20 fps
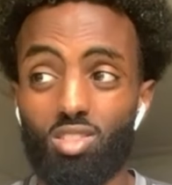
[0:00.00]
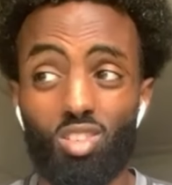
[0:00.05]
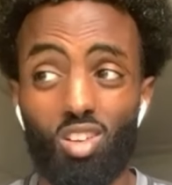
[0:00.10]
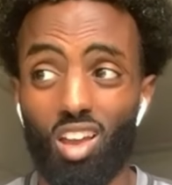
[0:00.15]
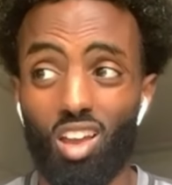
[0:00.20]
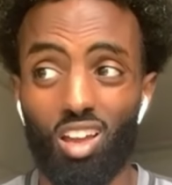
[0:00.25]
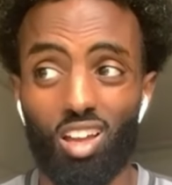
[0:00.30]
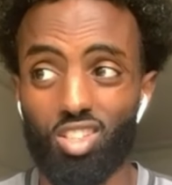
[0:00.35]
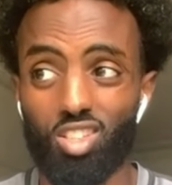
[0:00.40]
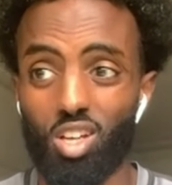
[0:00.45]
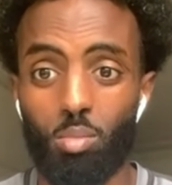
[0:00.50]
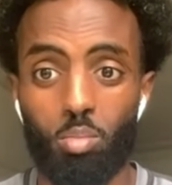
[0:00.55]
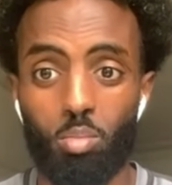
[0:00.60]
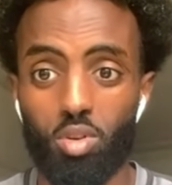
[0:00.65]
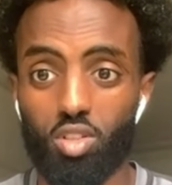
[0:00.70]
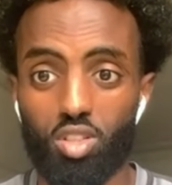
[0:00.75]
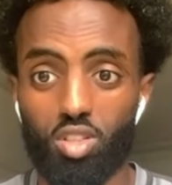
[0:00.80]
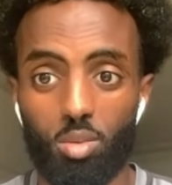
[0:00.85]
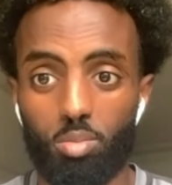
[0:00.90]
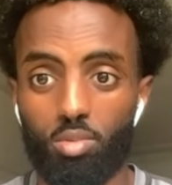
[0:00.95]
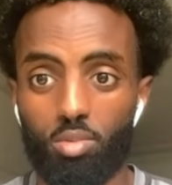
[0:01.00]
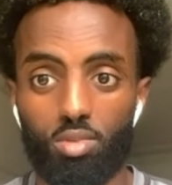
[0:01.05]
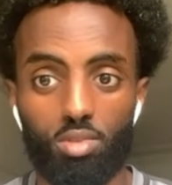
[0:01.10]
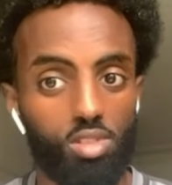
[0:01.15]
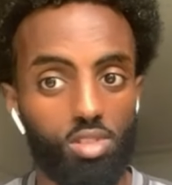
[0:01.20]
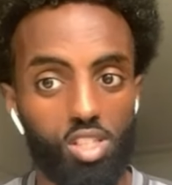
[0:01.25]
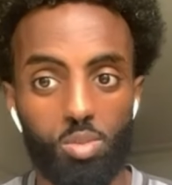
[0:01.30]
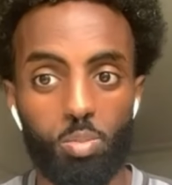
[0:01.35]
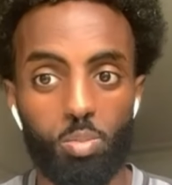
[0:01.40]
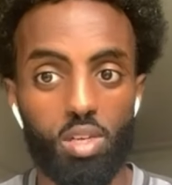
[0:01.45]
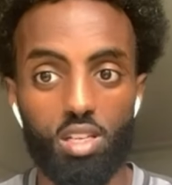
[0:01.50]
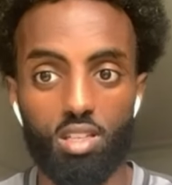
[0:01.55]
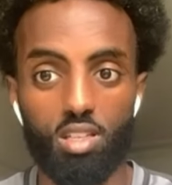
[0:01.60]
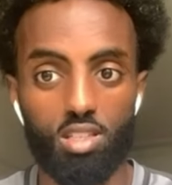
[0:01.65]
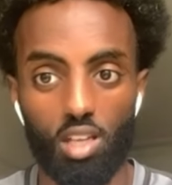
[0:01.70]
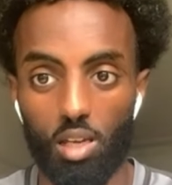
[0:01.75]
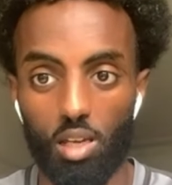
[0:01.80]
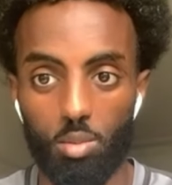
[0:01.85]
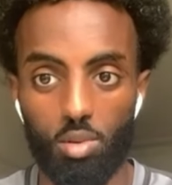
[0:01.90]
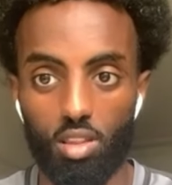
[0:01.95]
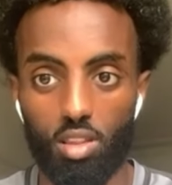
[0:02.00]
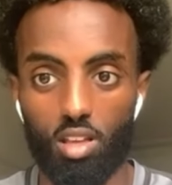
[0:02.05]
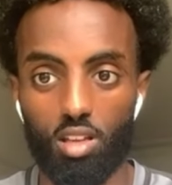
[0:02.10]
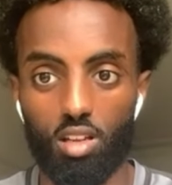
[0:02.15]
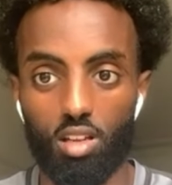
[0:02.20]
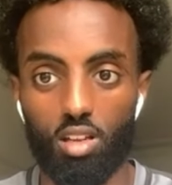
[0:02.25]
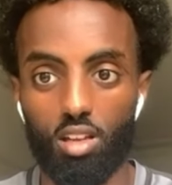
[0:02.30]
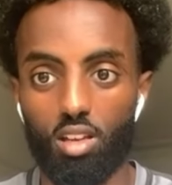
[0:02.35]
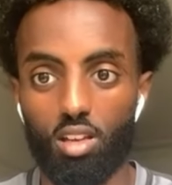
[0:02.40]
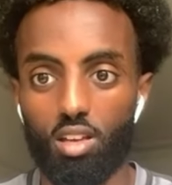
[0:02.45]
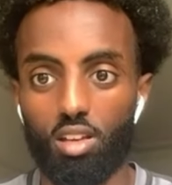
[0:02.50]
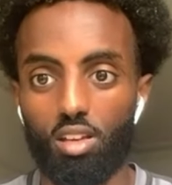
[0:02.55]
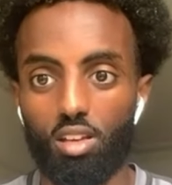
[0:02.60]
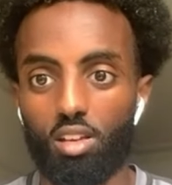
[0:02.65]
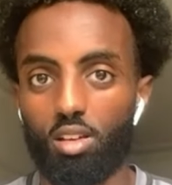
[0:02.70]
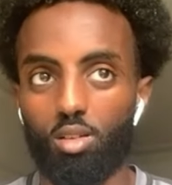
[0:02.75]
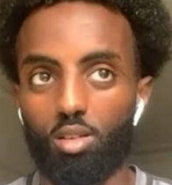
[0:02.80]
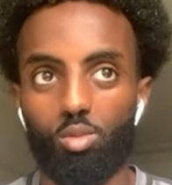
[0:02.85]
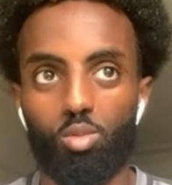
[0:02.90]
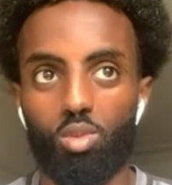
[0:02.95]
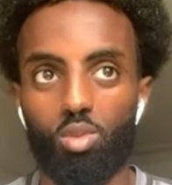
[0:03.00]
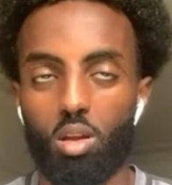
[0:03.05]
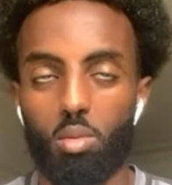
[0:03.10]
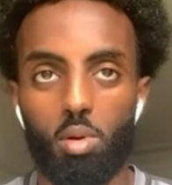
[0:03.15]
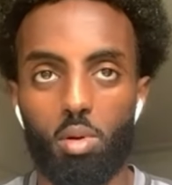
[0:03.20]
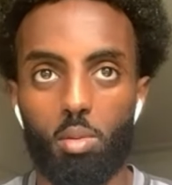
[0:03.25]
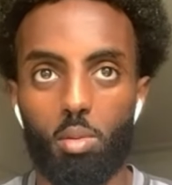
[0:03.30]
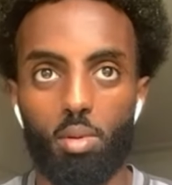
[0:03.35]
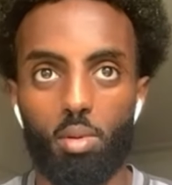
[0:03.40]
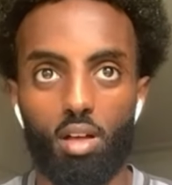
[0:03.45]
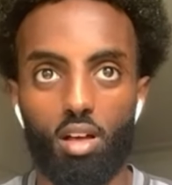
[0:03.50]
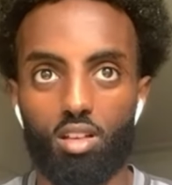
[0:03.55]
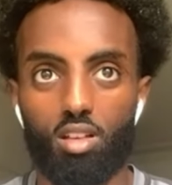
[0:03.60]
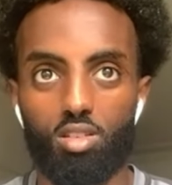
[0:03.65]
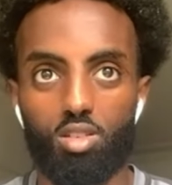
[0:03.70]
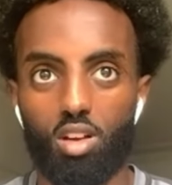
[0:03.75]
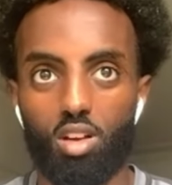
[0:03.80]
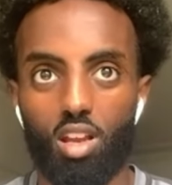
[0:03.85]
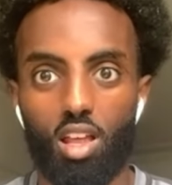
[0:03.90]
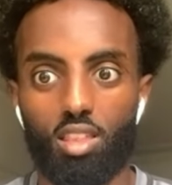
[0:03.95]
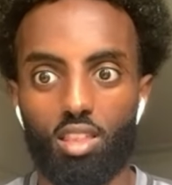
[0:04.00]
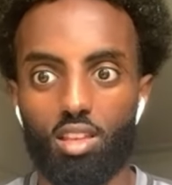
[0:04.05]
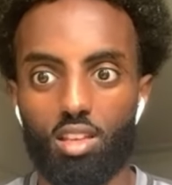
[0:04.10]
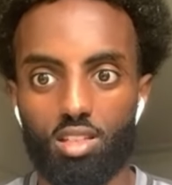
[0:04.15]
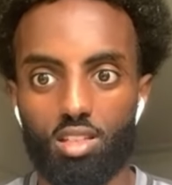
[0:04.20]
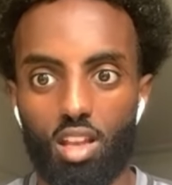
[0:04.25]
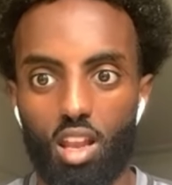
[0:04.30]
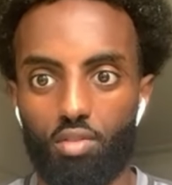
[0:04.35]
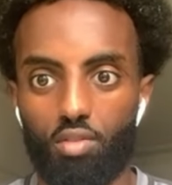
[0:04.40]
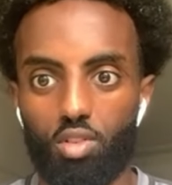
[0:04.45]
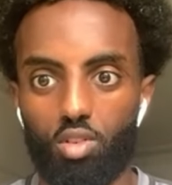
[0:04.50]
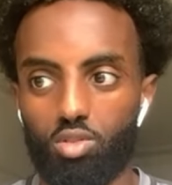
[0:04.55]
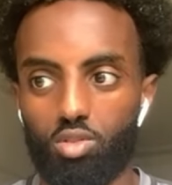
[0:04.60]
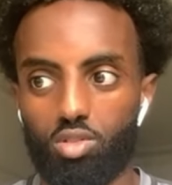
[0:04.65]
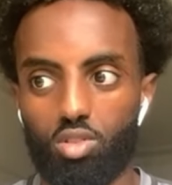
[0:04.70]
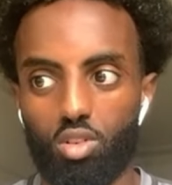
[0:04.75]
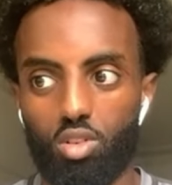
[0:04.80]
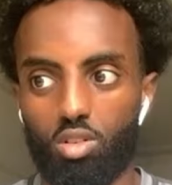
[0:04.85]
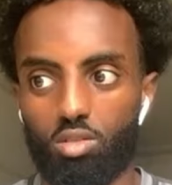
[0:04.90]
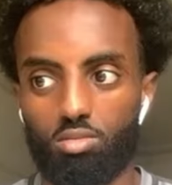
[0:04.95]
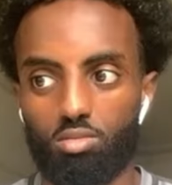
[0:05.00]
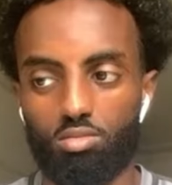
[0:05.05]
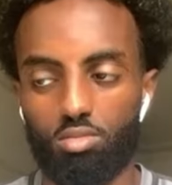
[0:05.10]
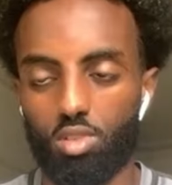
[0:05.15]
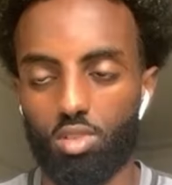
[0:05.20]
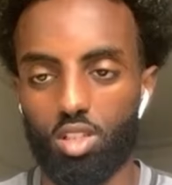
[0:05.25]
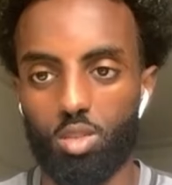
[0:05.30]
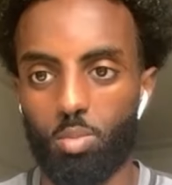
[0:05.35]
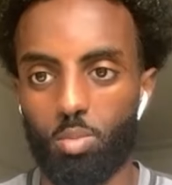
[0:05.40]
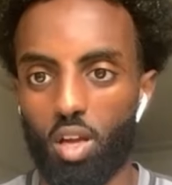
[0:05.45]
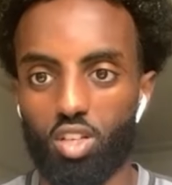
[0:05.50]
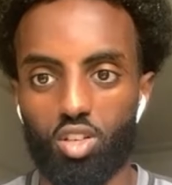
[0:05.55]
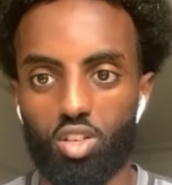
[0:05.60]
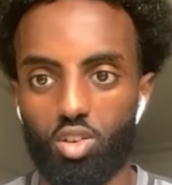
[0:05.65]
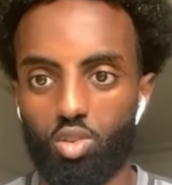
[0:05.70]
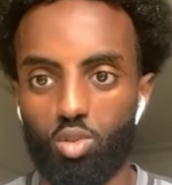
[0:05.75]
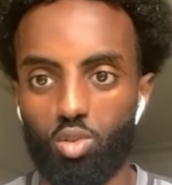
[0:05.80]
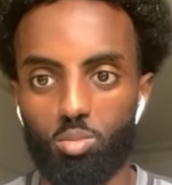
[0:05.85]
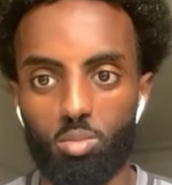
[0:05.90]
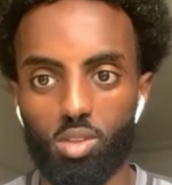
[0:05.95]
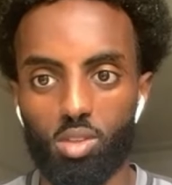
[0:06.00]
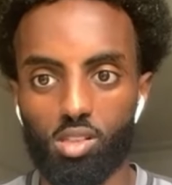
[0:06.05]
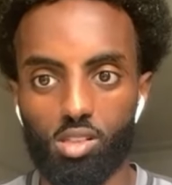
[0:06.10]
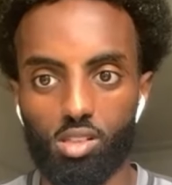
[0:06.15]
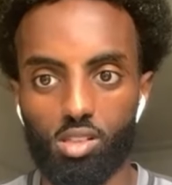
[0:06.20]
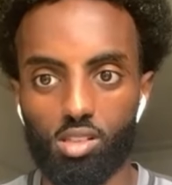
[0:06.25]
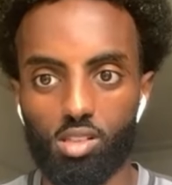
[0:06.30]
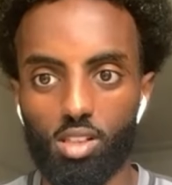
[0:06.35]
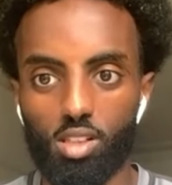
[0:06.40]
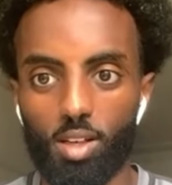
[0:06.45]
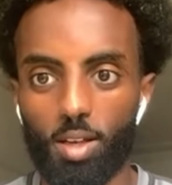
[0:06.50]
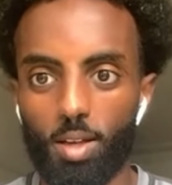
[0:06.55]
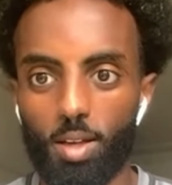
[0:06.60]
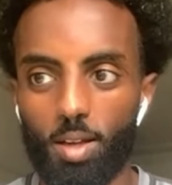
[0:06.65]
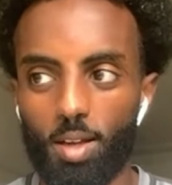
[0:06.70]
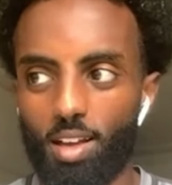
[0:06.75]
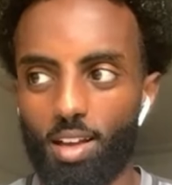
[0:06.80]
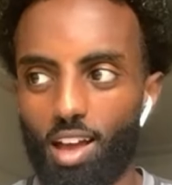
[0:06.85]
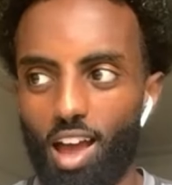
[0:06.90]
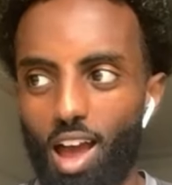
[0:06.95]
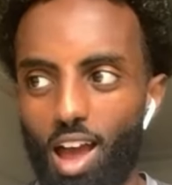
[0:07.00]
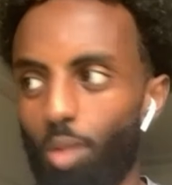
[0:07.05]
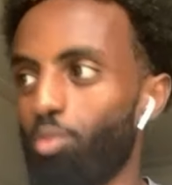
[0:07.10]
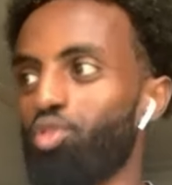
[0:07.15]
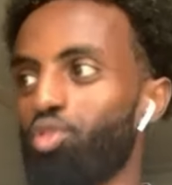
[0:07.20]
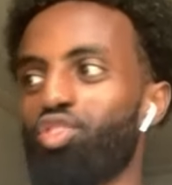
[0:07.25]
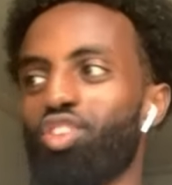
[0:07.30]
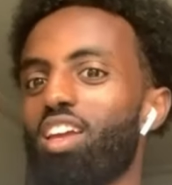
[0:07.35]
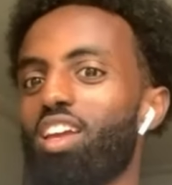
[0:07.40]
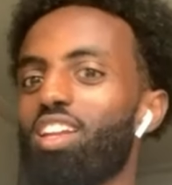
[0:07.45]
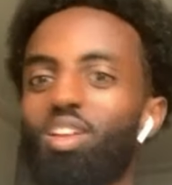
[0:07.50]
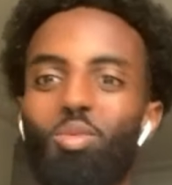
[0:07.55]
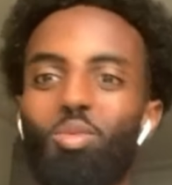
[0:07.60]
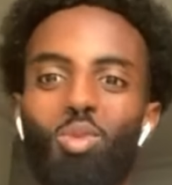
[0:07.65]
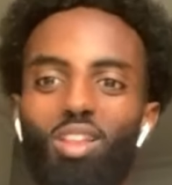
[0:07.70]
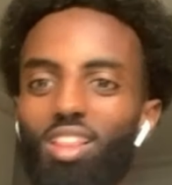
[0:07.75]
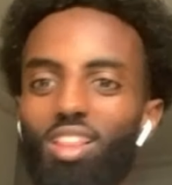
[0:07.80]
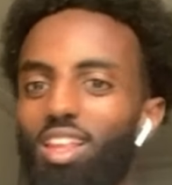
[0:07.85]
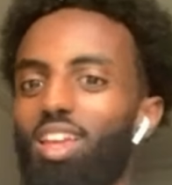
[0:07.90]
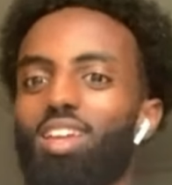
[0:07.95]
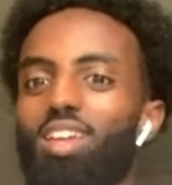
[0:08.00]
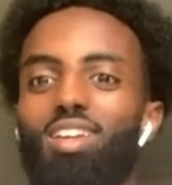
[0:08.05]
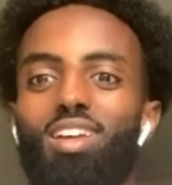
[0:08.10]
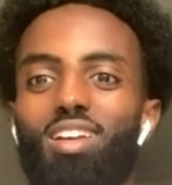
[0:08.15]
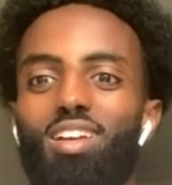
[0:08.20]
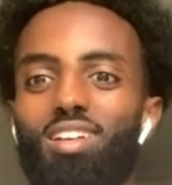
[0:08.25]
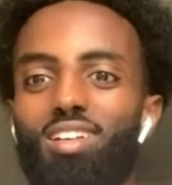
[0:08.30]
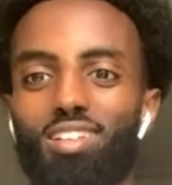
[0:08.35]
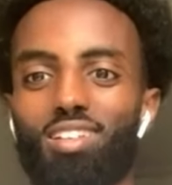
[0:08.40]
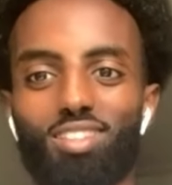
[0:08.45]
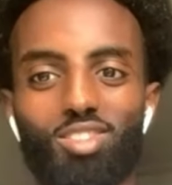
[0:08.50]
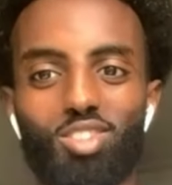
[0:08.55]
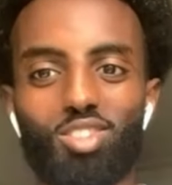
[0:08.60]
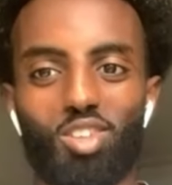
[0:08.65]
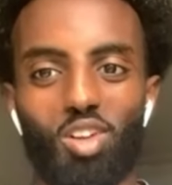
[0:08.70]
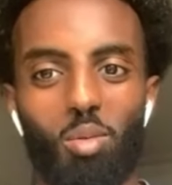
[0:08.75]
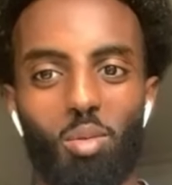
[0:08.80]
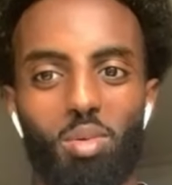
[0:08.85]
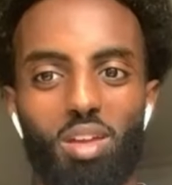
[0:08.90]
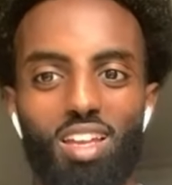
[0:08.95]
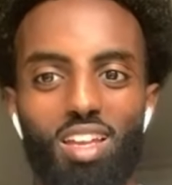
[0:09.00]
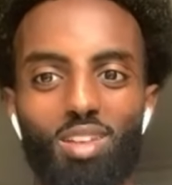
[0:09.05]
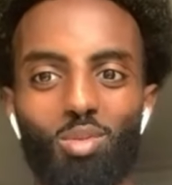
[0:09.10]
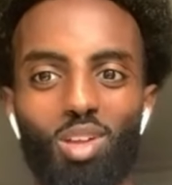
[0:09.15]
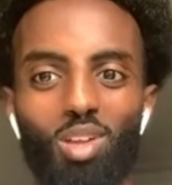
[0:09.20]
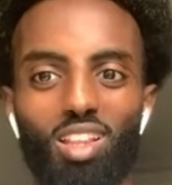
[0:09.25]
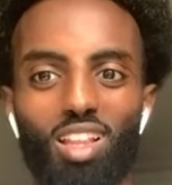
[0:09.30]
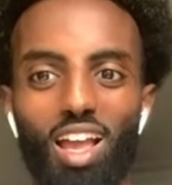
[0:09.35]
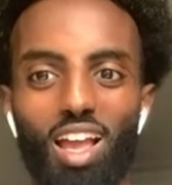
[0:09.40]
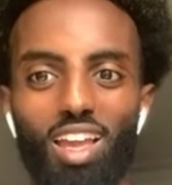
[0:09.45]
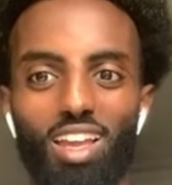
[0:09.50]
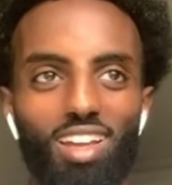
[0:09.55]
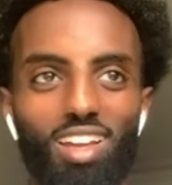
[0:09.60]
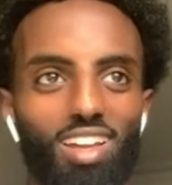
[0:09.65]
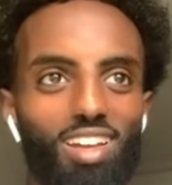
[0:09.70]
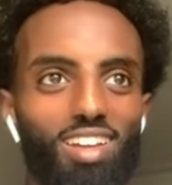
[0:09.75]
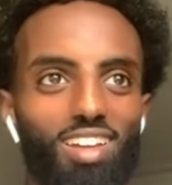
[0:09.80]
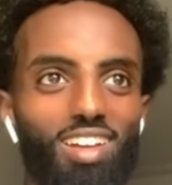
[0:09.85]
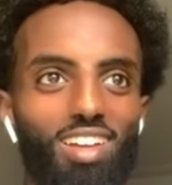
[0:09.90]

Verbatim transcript: You're like a championship speed type of thing. Blah, blah, blah. You're at this level. You're smashing numbers. I'm training with like, chatting with like